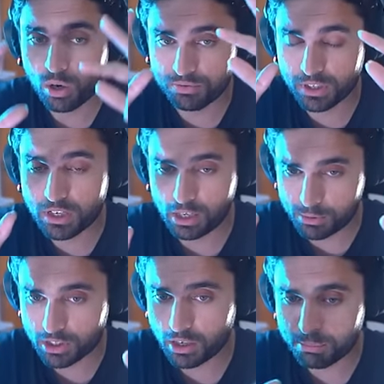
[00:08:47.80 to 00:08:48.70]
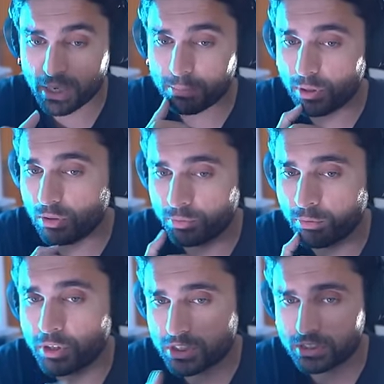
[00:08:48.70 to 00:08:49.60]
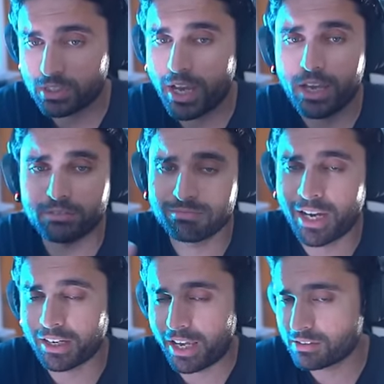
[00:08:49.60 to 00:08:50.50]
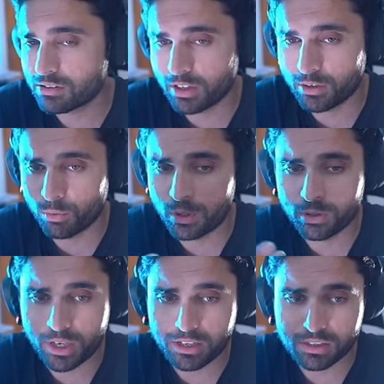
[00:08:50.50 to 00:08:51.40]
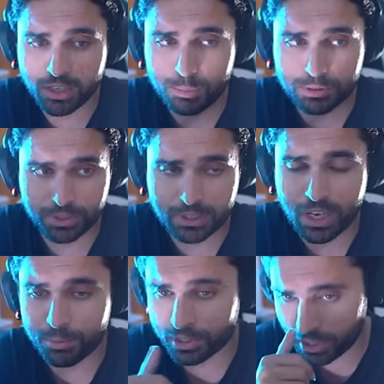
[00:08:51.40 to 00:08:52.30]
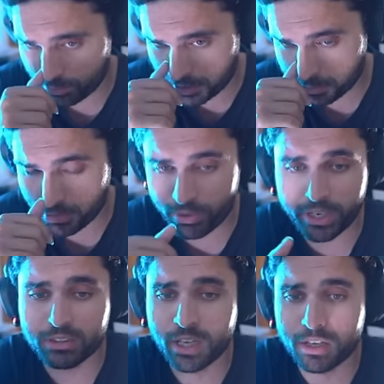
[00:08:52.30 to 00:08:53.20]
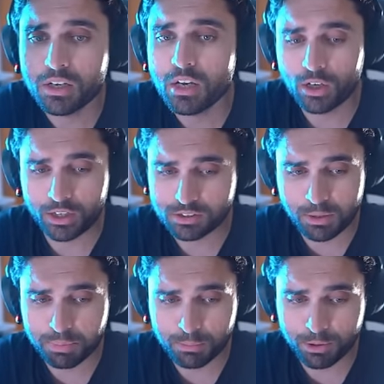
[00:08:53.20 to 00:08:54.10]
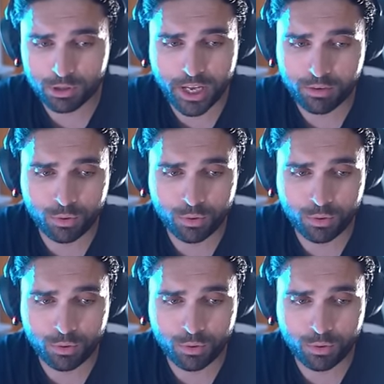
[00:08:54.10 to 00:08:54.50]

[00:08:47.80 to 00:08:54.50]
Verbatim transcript: of the Gamergate people, which is that I guess uh, we're getting labeled with Gamergate people, right? That uh, simply put, like